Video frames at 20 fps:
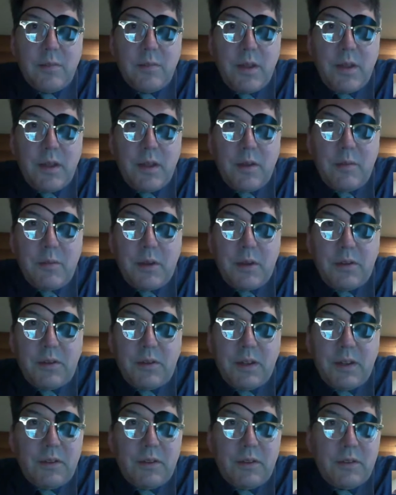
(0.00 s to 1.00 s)
Mostly
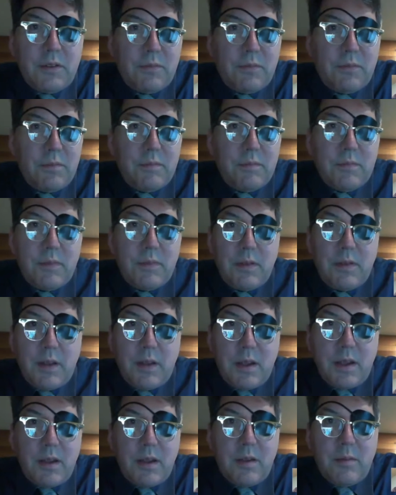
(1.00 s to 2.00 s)
it's
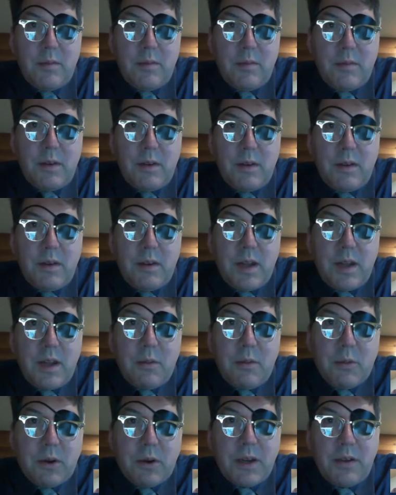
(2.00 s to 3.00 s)
not
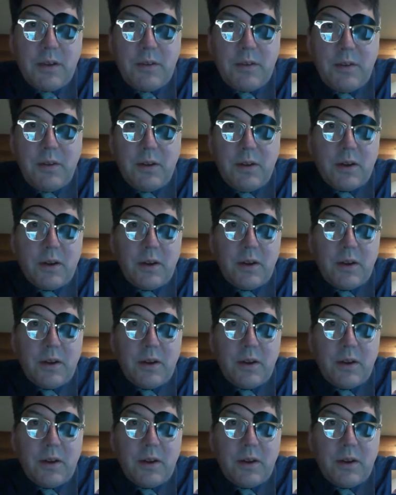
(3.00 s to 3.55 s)
working too hard,